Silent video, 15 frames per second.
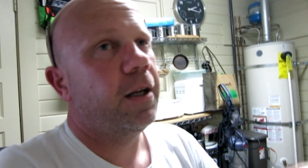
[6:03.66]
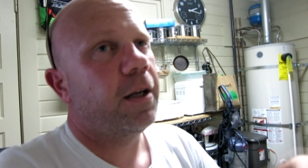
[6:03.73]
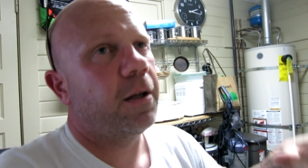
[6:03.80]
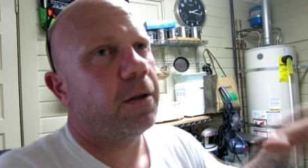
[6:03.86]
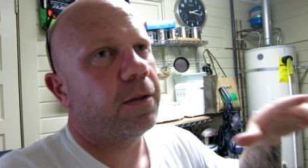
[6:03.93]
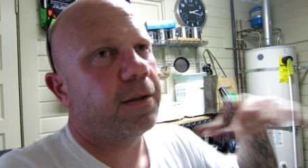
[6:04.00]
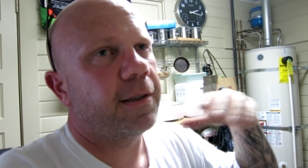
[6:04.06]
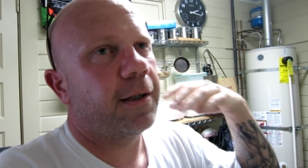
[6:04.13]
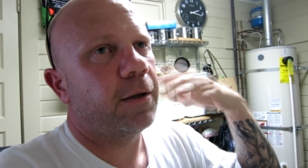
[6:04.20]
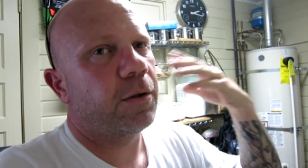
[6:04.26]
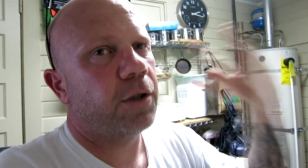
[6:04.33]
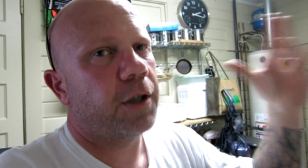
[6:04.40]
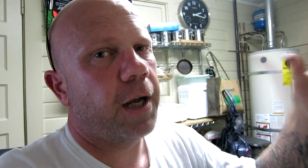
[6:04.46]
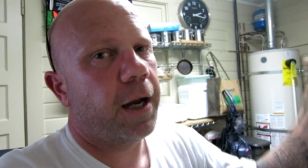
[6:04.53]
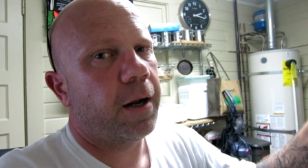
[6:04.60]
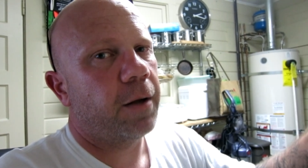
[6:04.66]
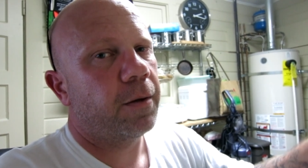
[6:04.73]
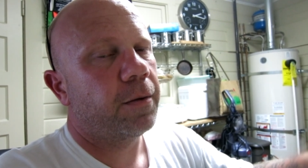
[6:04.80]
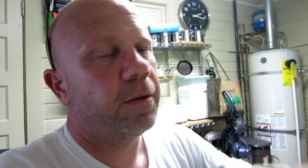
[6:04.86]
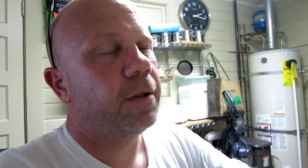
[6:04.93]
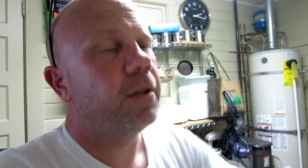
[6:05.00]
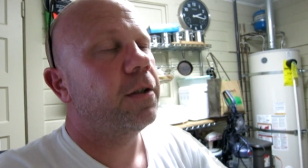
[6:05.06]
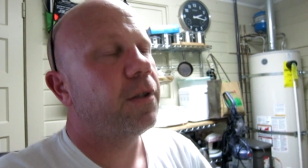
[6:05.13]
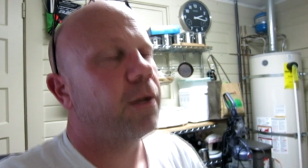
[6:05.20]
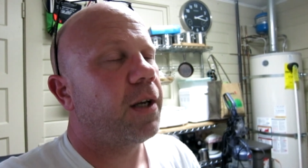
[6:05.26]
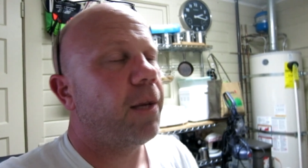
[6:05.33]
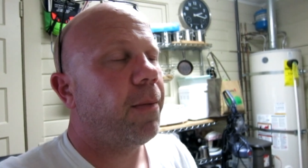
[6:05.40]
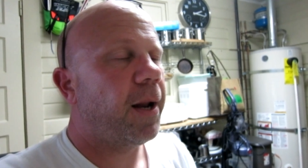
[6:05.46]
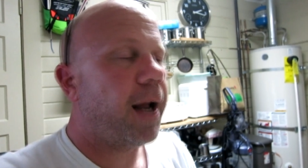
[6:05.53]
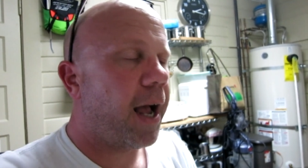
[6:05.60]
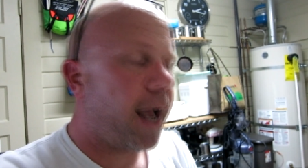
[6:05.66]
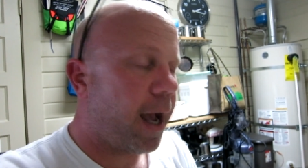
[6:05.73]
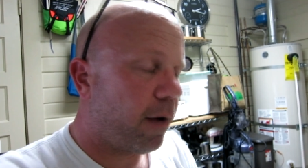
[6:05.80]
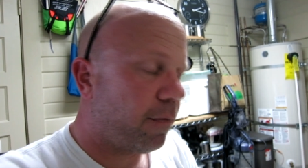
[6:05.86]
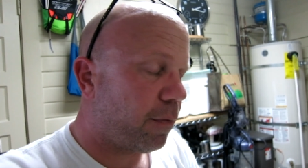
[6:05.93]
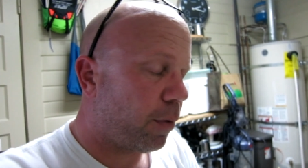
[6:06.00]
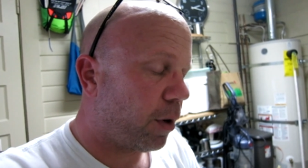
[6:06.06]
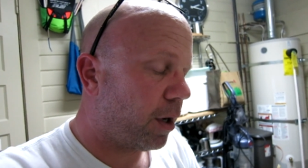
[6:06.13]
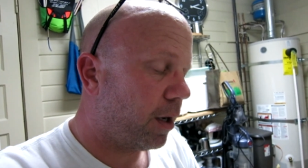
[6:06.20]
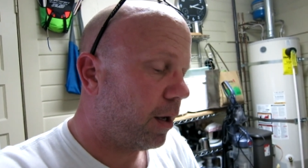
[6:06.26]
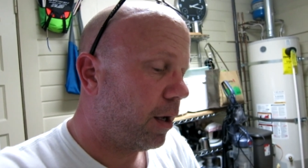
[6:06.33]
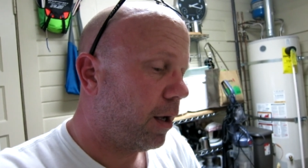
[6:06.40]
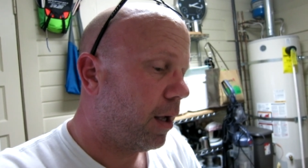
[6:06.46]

you'll just see her channel, so keep an eye out for it.